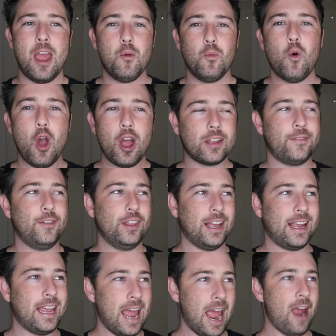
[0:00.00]
works for the
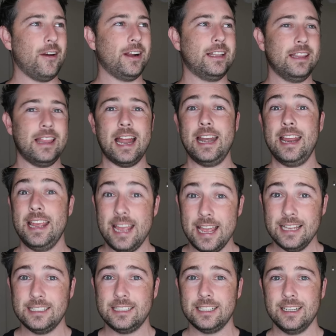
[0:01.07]
character that he
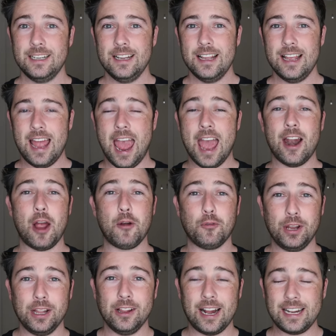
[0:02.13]
is. And I
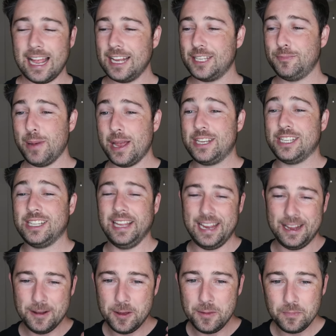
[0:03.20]
really like that, especially